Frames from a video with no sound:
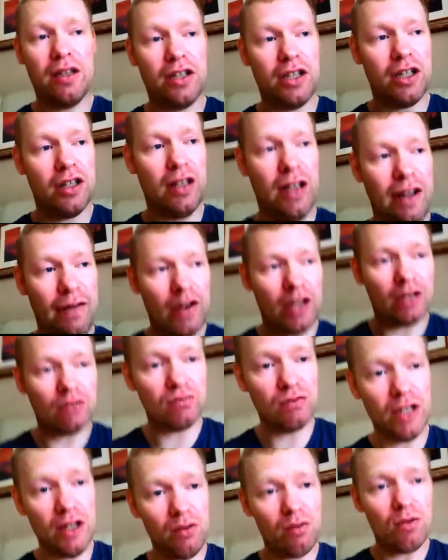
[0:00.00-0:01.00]
So give it a
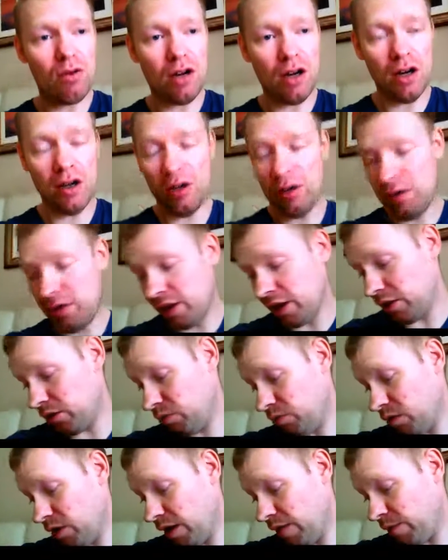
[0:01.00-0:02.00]
real go.
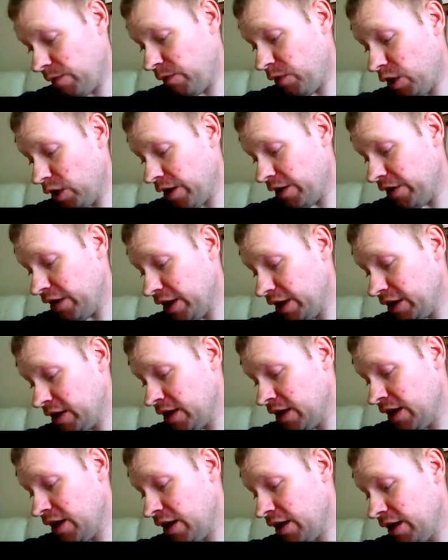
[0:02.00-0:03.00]
And follow
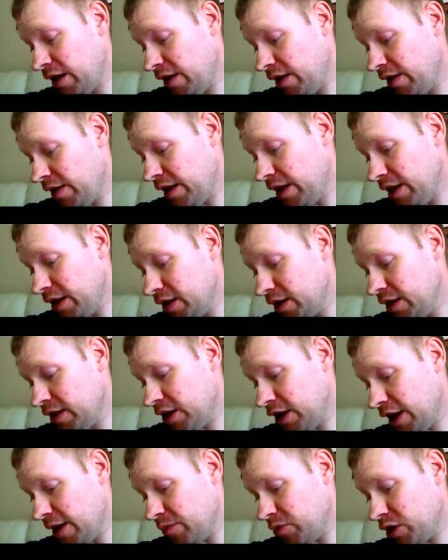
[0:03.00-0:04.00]
these
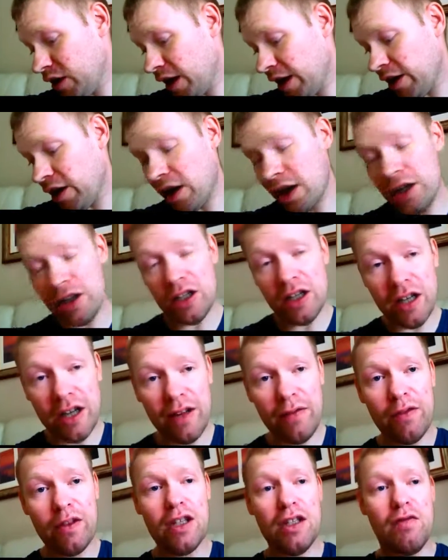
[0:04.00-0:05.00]
tips. And
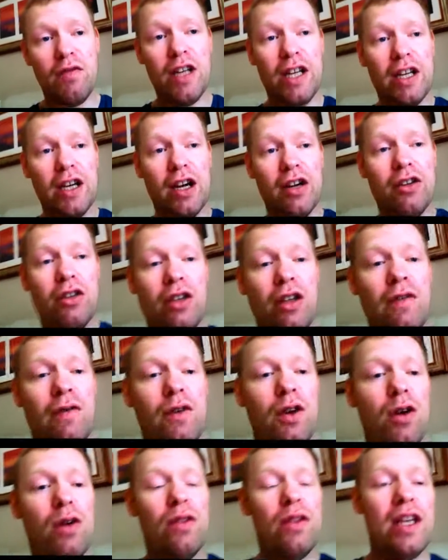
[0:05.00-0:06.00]
underneath this video, you've
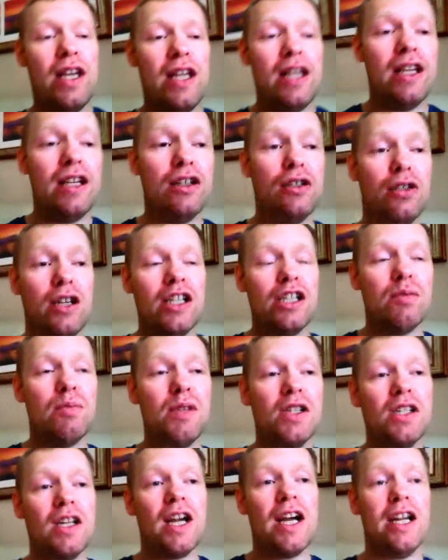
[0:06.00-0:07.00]
got the
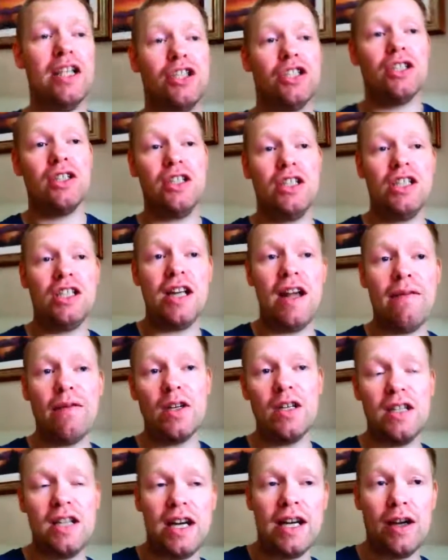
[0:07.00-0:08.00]
Christmas Cash
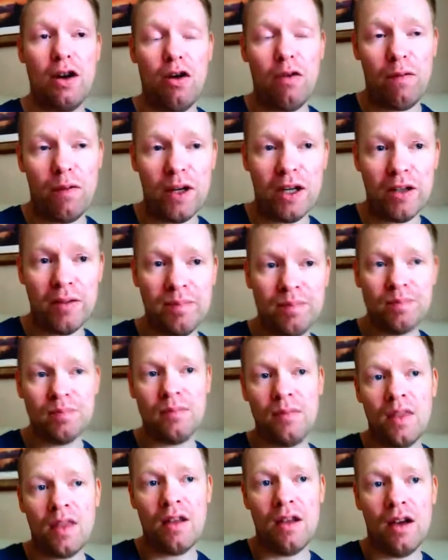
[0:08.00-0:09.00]
7-day offer.
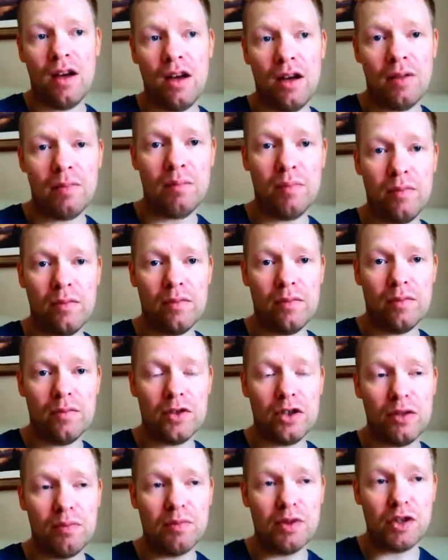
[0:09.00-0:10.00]

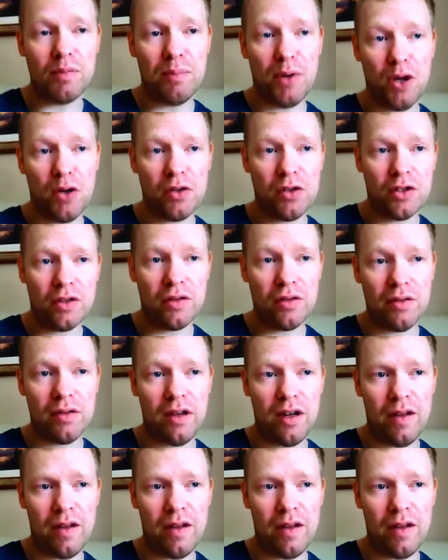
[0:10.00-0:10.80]
Some spots.